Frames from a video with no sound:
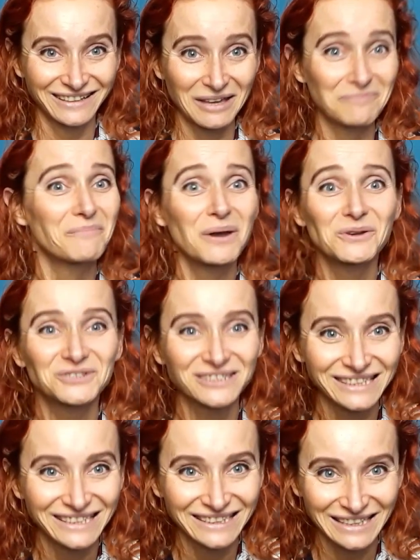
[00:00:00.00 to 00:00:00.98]

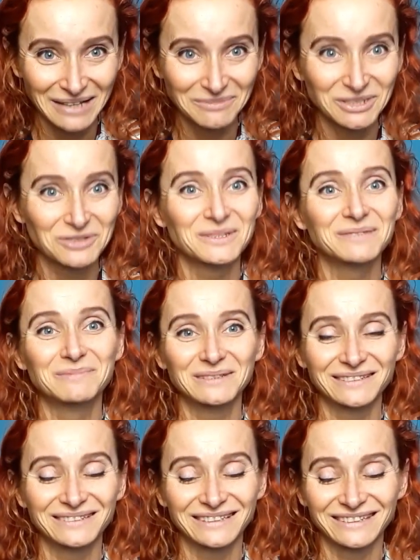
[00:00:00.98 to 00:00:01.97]
emotionally damage me,
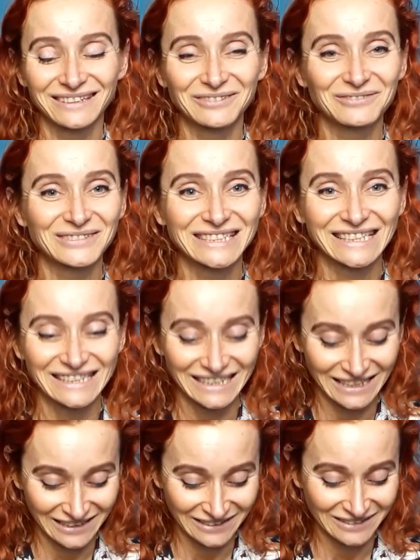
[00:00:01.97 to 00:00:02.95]
but I think physically
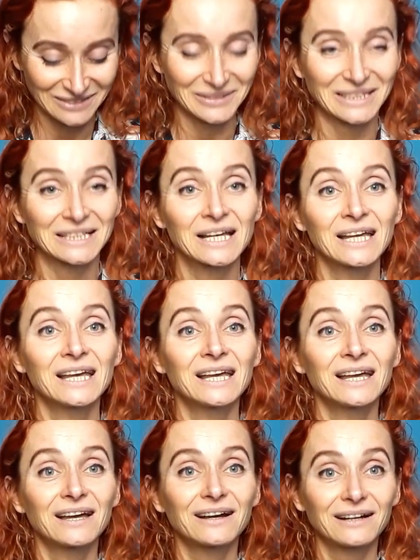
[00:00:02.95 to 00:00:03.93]
hurt as well.
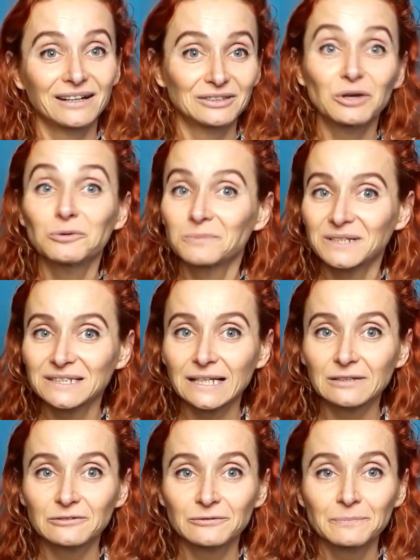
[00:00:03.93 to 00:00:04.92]
I know
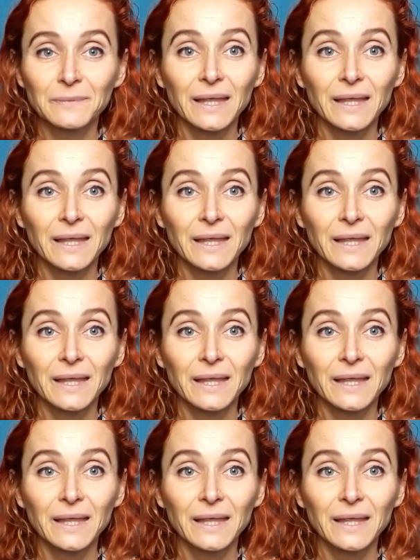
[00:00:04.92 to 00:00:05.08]
myself.